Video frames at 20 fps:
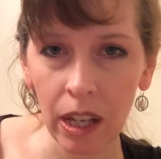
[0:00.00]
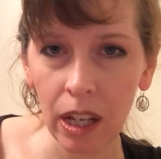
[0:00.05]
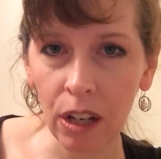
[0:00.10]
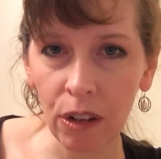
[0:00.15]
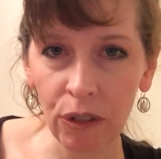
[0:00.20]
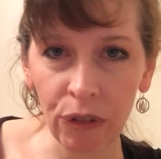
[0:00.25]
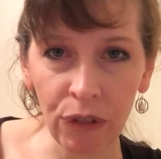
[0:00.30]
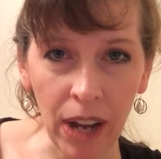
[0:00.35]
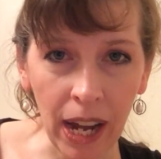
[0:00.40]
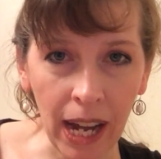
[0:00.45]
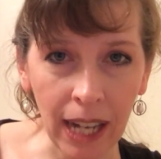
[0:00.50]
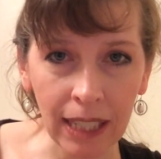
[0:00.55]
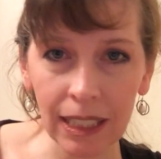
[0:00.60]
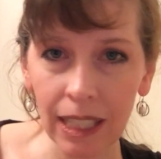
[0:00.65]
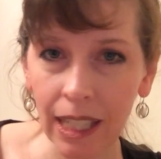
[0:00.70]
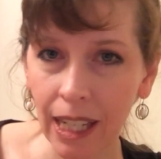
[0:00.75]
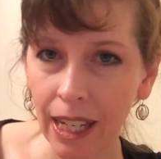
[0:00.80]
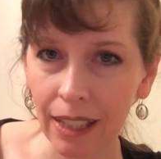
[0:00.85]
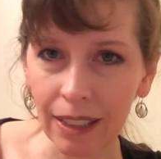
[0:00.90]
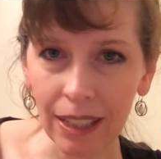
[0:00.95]
In fact,
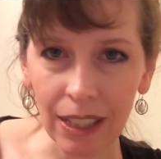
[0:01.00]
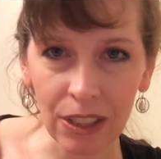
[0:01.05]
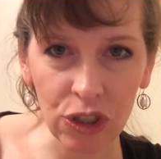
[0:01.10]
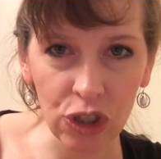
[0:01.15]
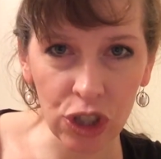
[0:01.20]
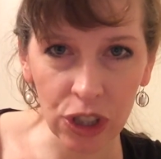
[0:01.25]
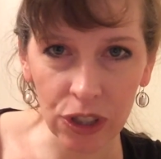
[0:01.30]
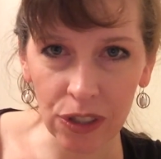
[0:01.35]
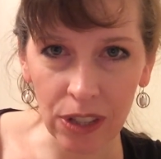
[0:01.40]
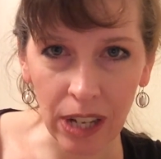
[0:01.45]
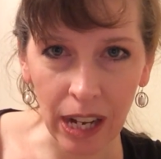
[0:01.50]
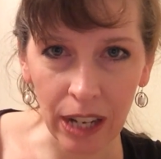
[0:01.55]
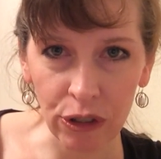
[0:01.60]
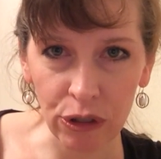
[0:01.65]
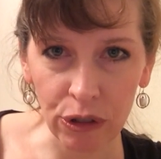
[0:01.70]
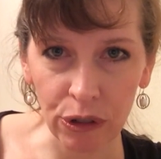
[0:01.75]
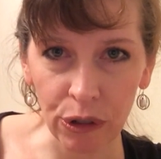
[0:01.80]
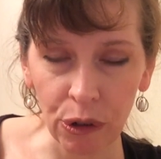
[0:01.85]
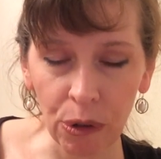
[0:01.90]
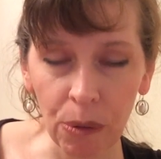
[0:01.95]
that's just not
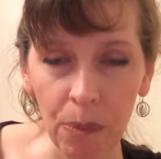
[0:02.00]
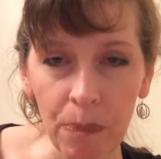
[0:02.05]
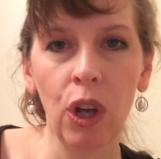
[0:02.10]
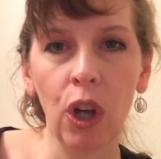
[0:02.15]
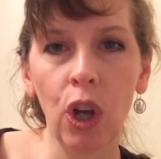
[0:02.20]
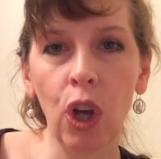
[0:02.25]
true.